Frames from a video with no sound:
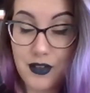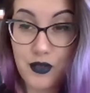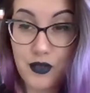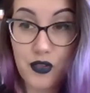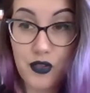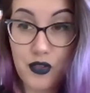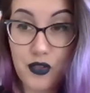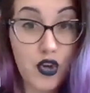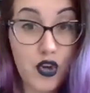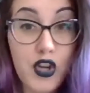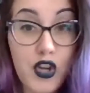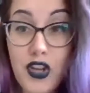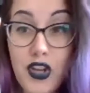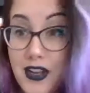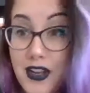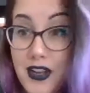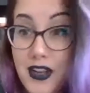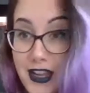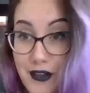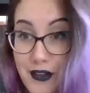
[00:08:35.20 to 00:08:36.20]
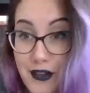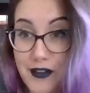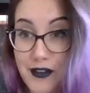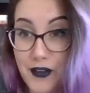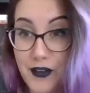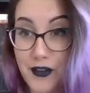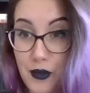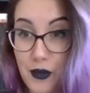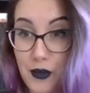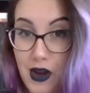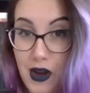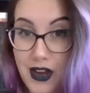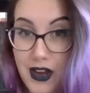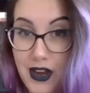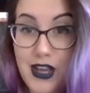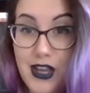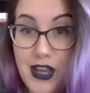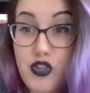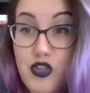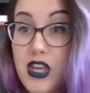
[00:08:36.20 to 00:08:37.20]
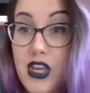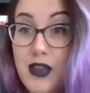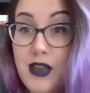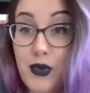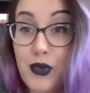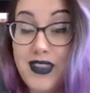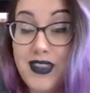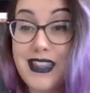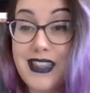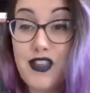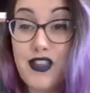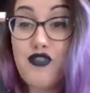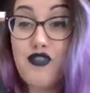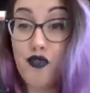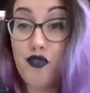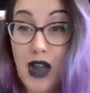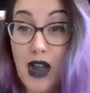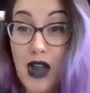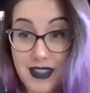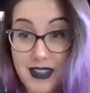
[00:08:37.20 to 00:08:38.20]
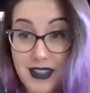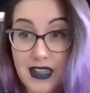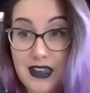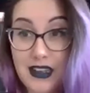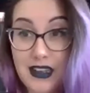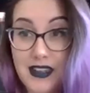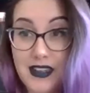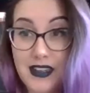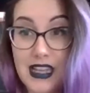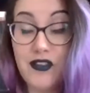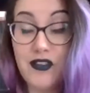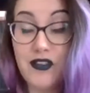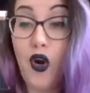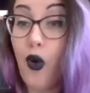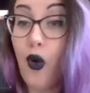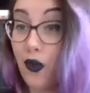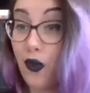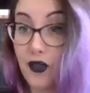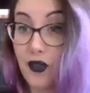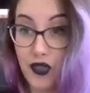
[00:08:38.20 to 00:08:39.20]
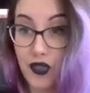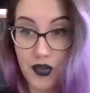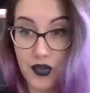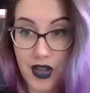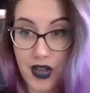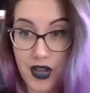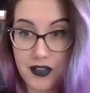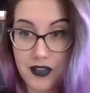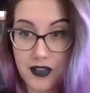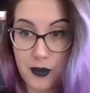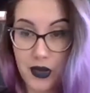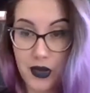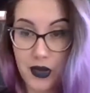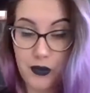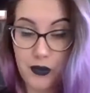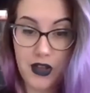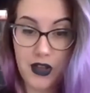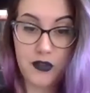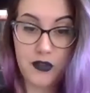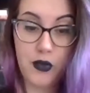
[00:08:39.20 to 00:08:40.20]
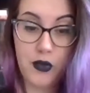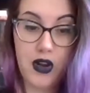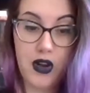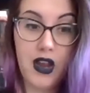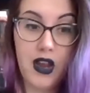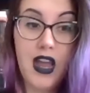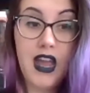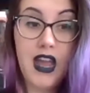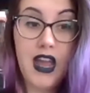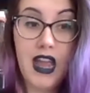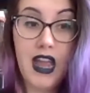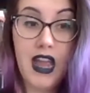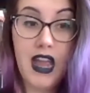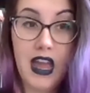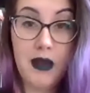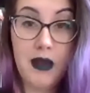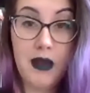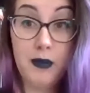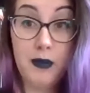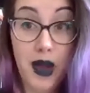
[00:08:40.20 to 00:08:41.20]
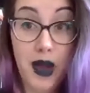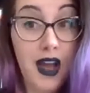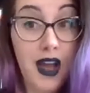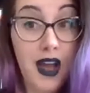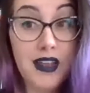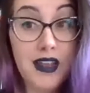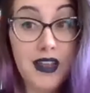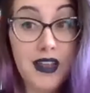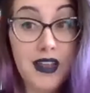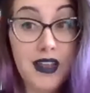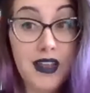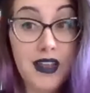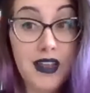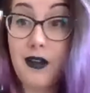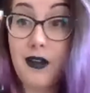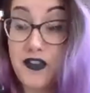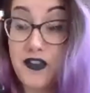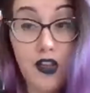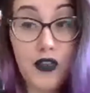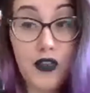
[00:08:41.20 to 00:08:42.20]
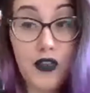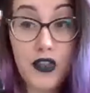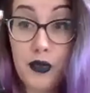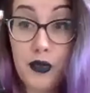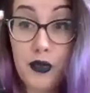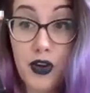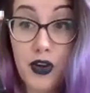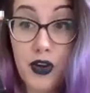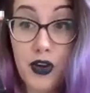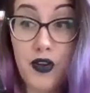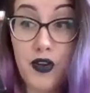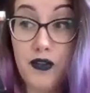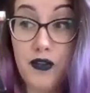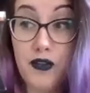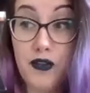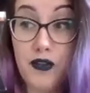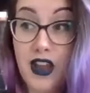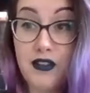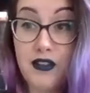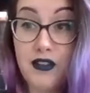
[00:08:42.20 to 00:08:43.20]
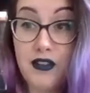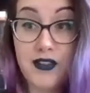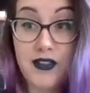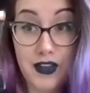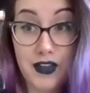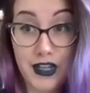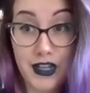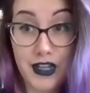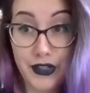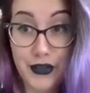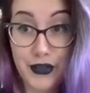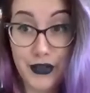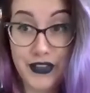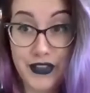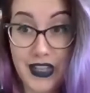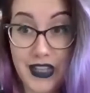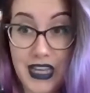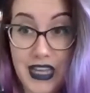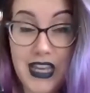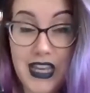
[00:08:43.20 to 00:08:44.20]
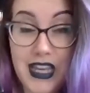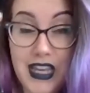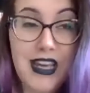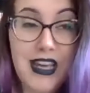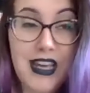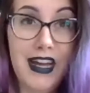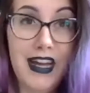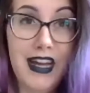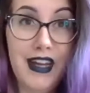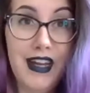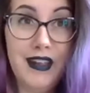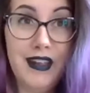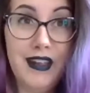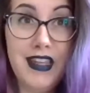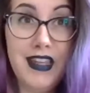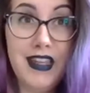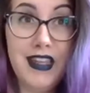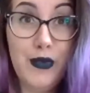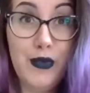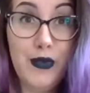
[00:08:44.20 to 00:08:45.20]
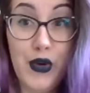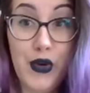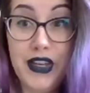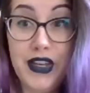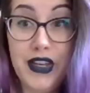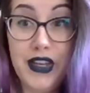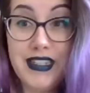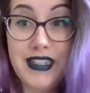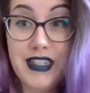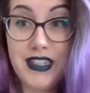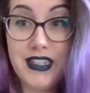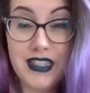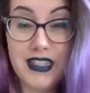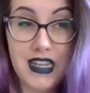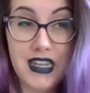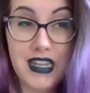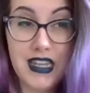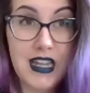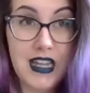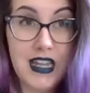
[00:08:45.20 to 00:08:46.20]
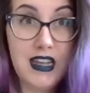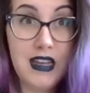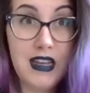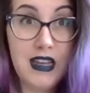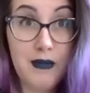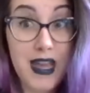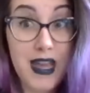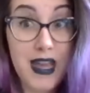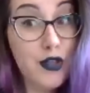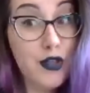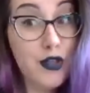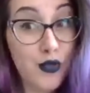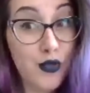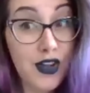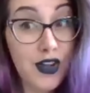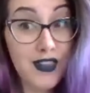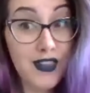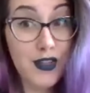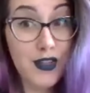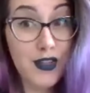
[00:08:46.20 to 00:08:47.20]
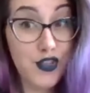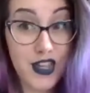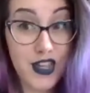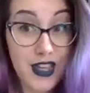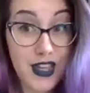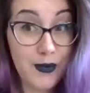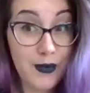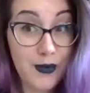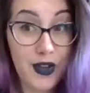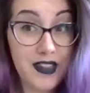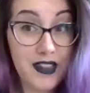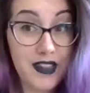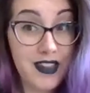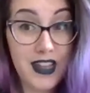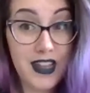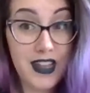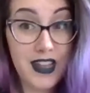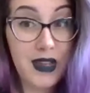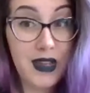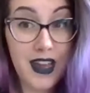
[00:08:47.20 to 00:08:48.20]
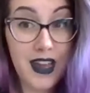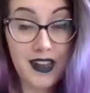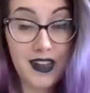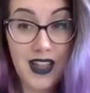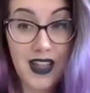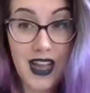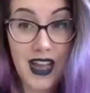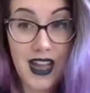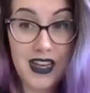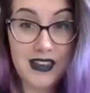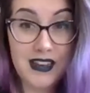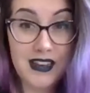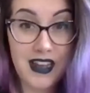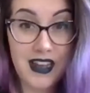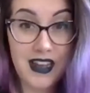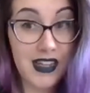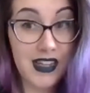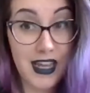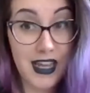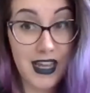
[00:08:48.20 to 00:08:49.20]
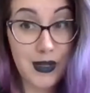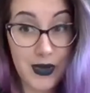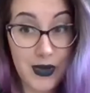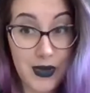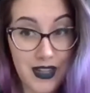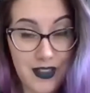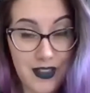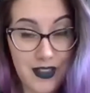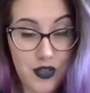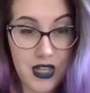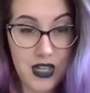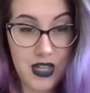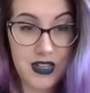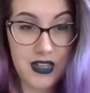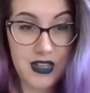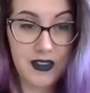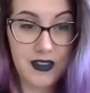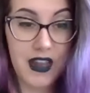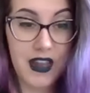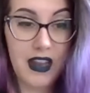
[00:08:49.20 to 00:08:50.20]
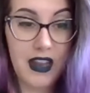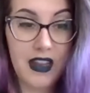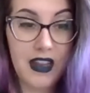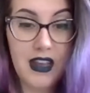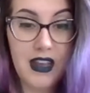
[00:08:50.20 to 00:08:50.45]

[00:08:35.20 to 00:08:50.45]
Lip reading: Could not take credit for her work. She was instructed to give all of the credit to Bud Westmore, and Bud followed the tour very, very closely because he wanted to see and make sure that she wasn't stepping out of line and telling anybody that she had designed it.